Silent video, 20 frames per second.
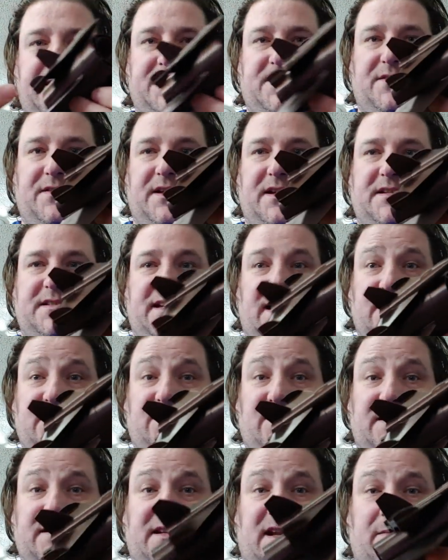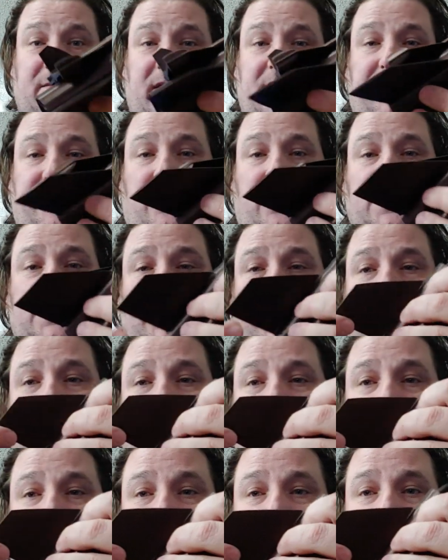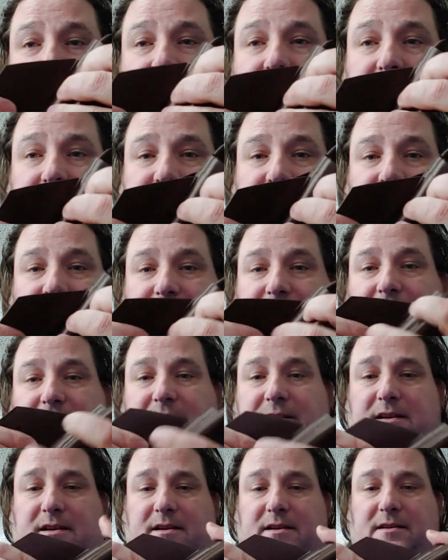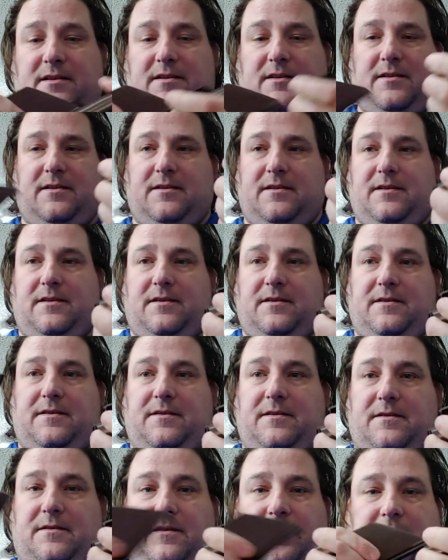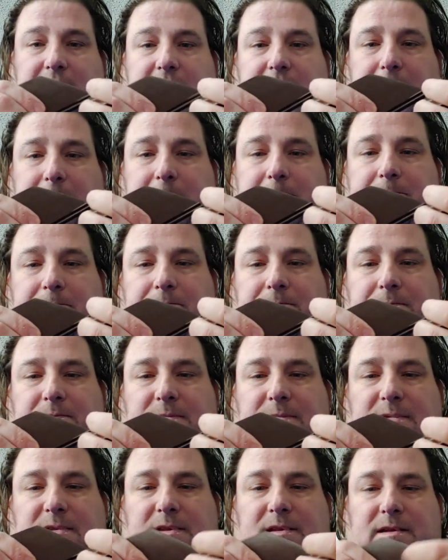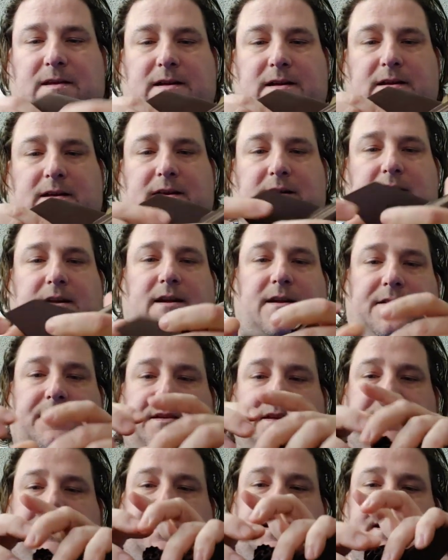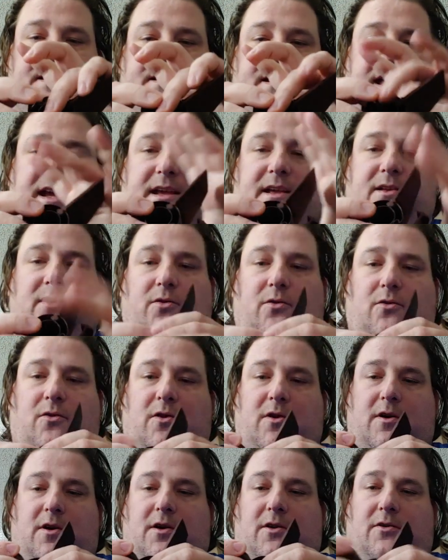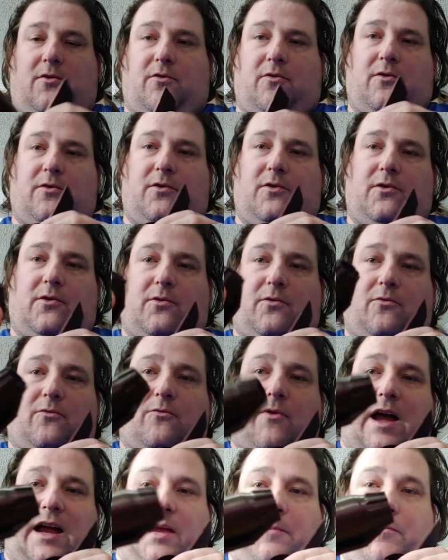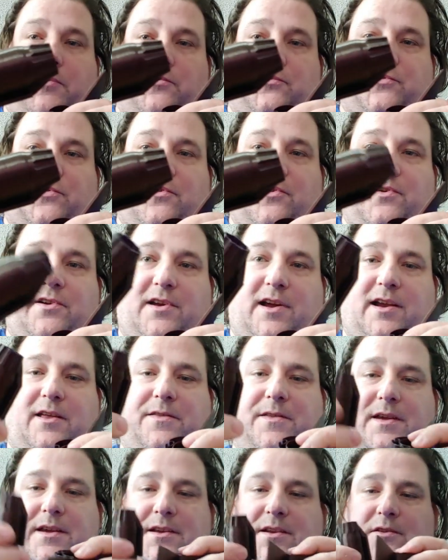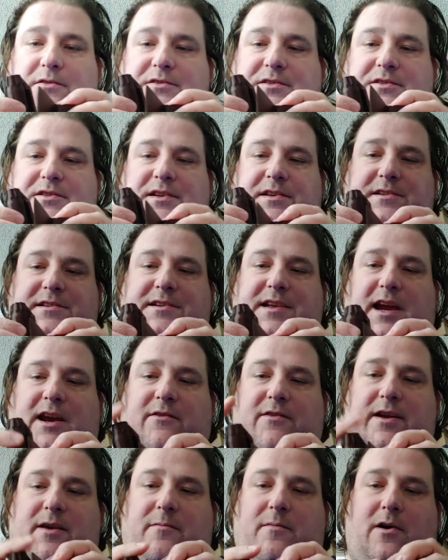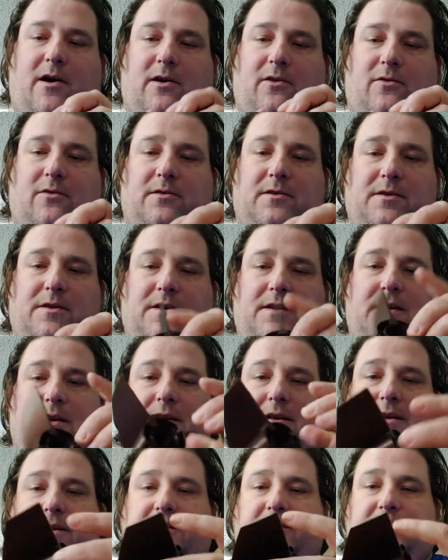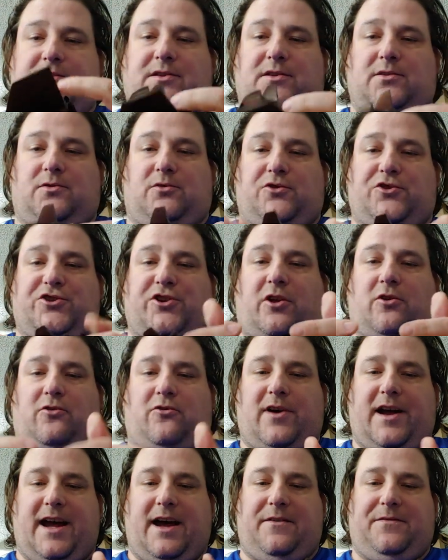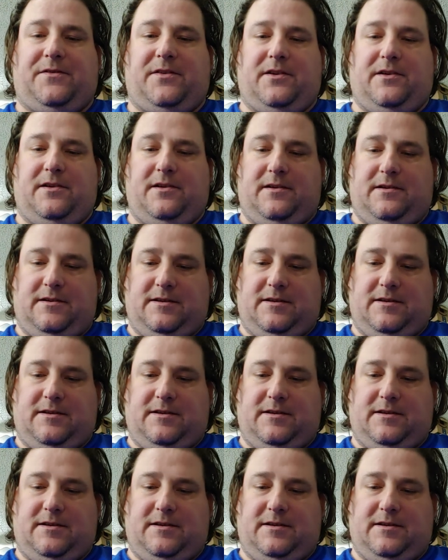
these are the accessories that I made for it. So here's a here's a fin. Okay. This is a little rocket booster kind of thing, you know, just decorate your model. Here's a little shuttlecraft.